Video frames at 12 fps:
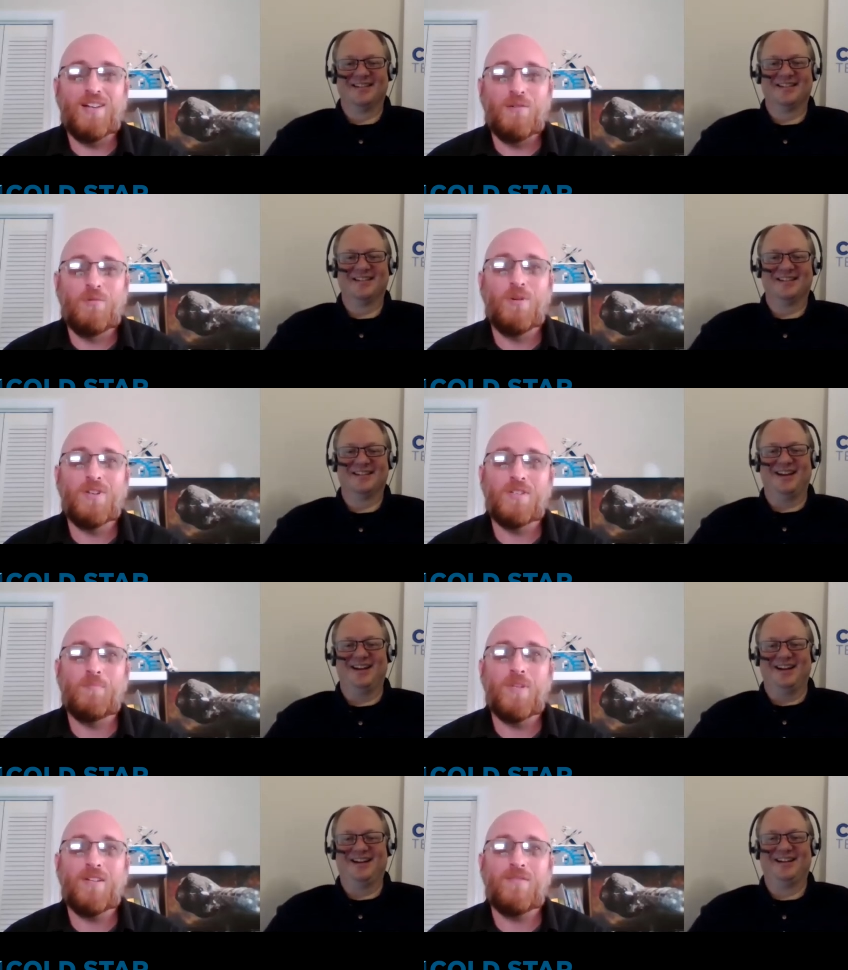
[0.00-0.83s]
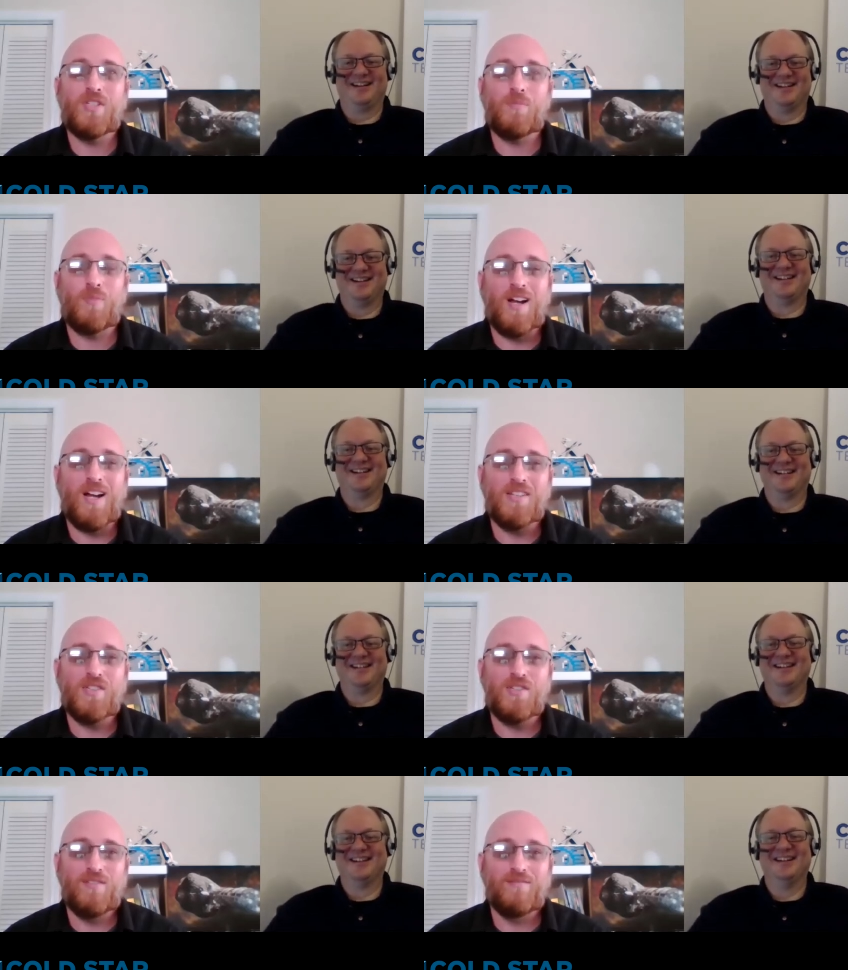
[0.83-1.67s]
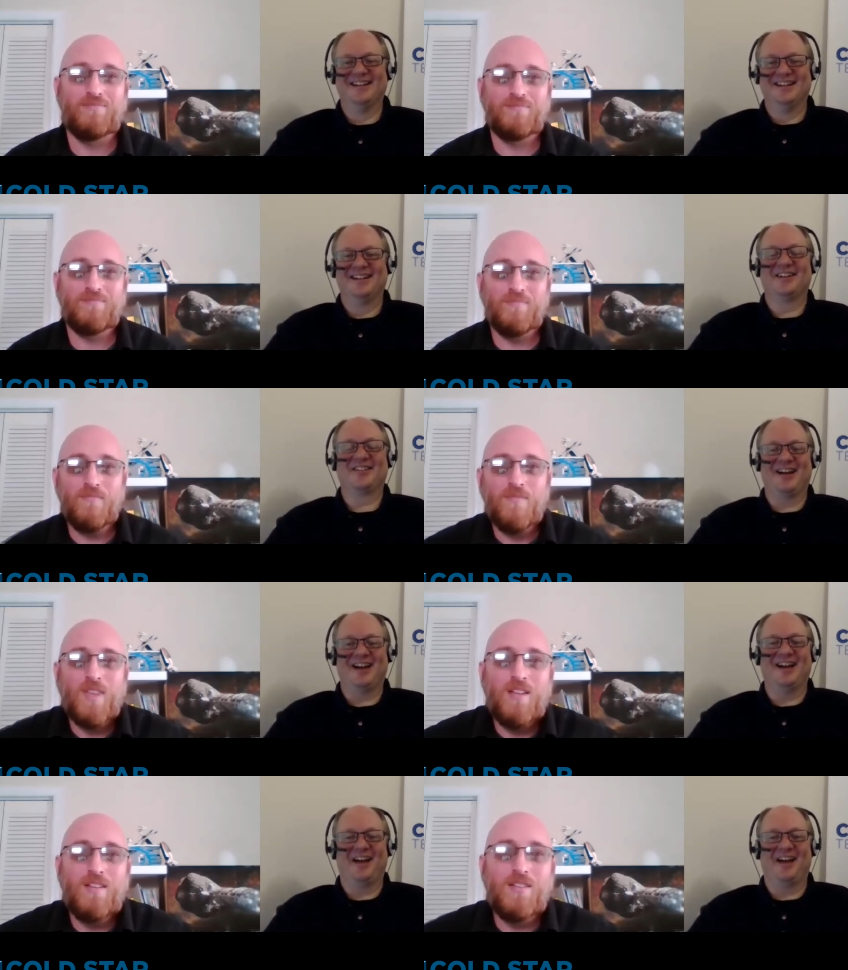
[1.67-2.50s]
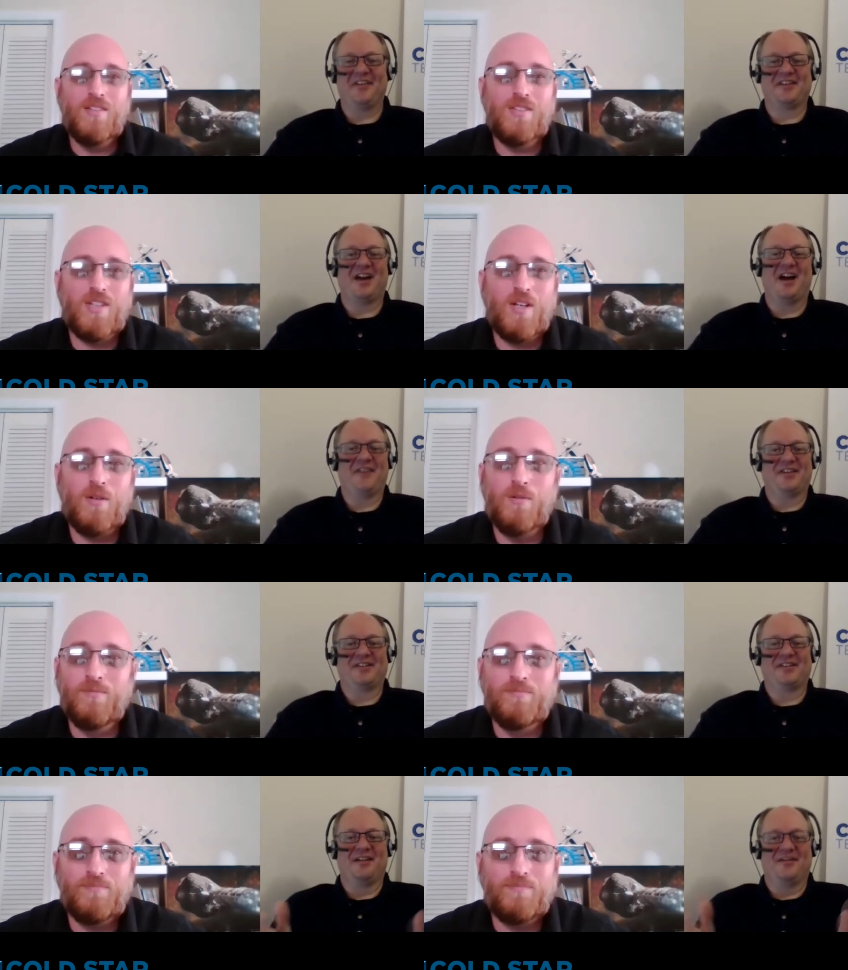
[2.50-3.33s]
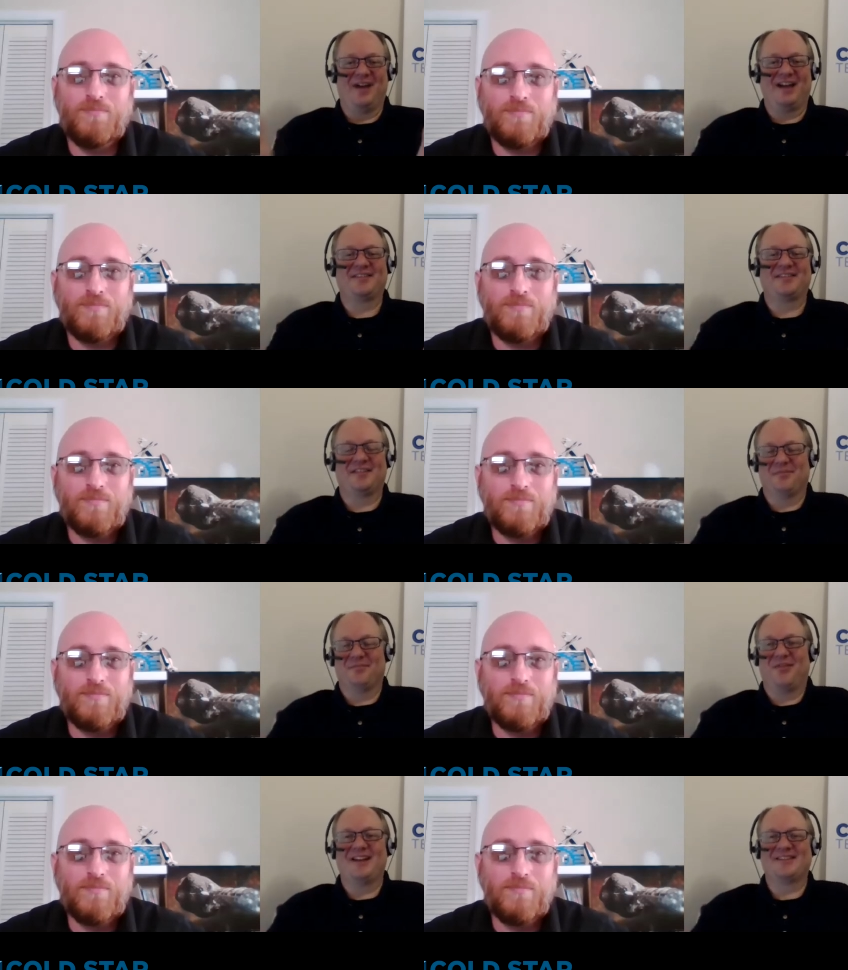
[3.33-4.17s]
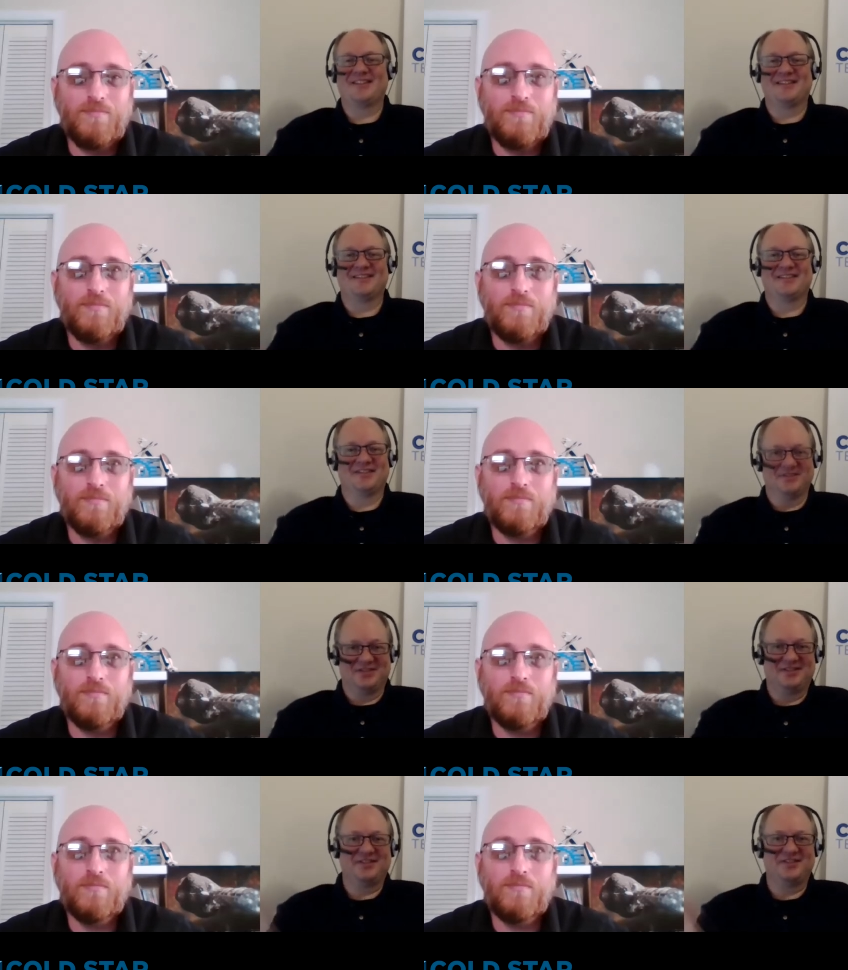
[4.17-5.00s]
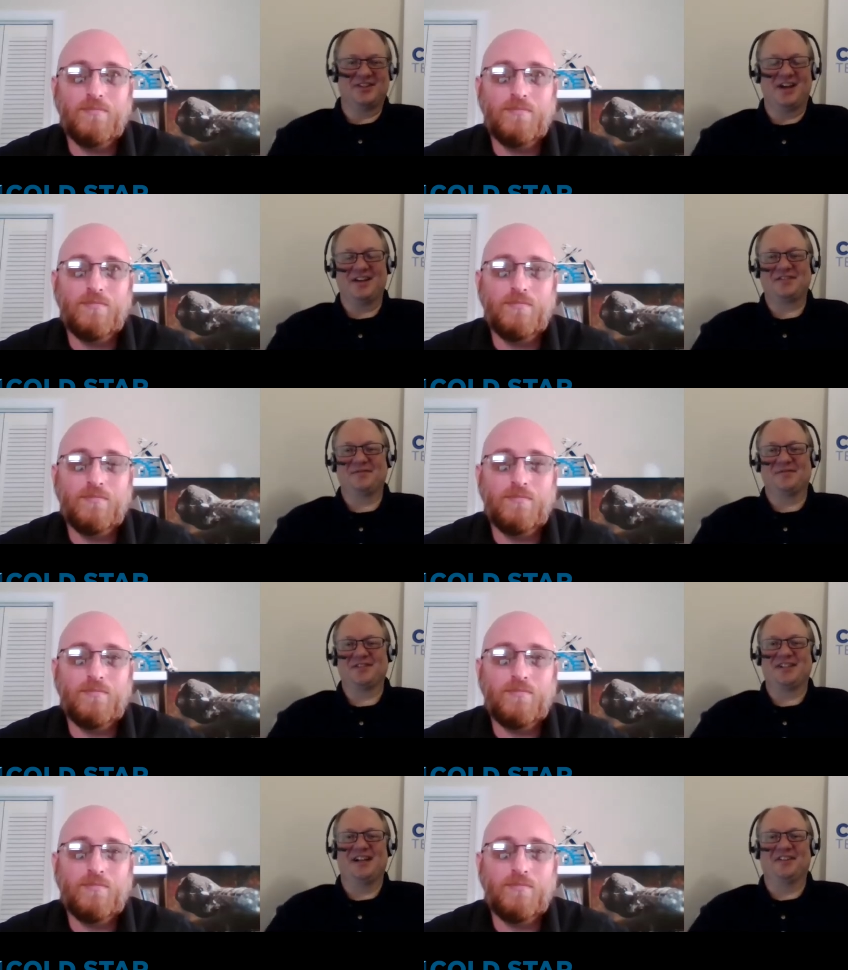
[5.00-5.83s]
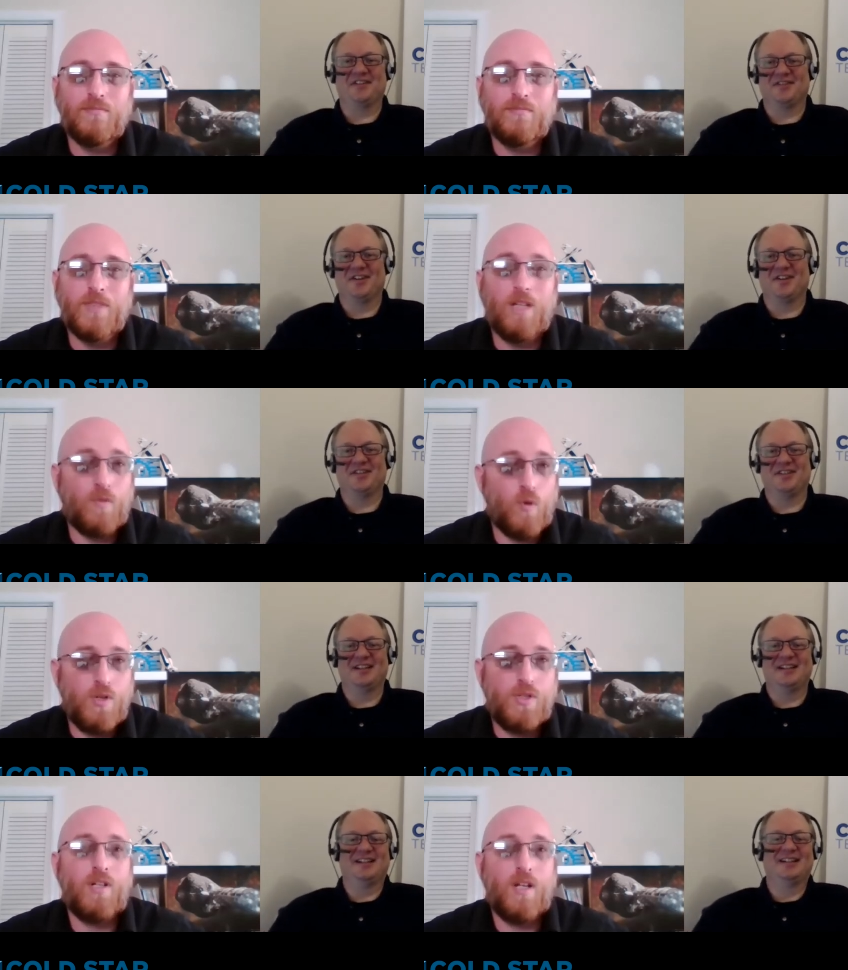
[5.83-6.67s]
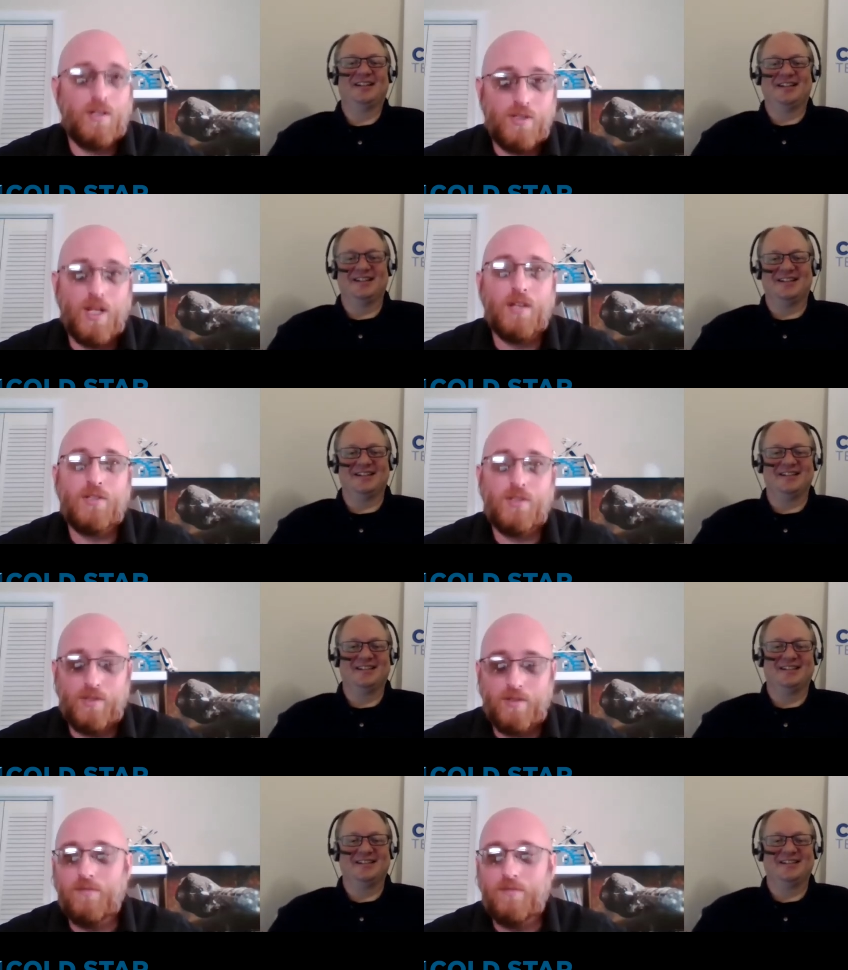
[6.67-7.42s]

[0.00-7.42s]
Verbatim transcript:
Speaker 1: was yeah. a bit of a surprise.
Speaker 2: Okay, and this obviously so, affects the pricing to to customers down the road. Of course, it does. Yeah. Yes,